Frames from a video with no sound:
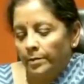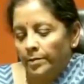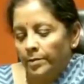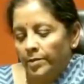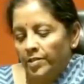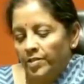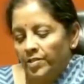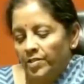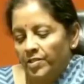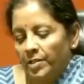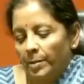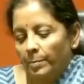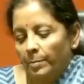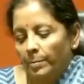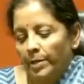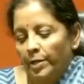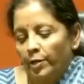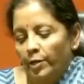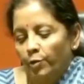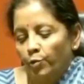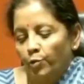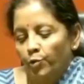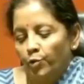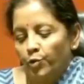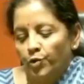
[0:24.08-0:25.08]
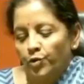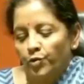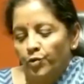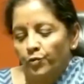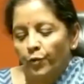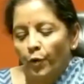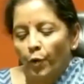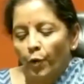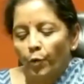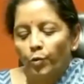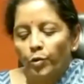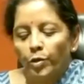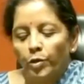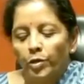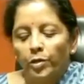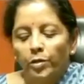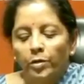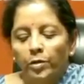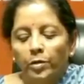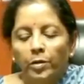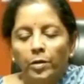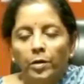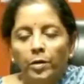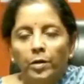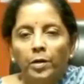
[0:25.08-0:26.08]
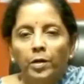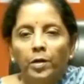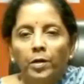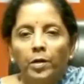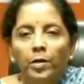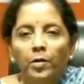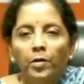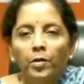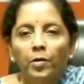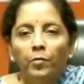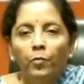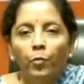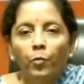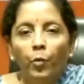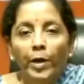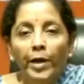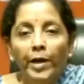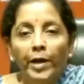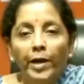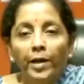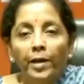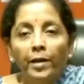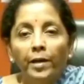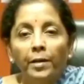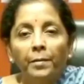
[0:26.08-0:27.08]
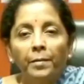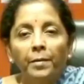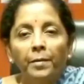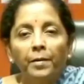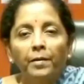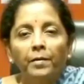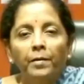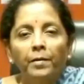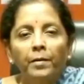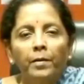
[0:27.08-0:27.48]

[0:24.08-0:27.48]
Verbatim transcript: She's somebody who's found her way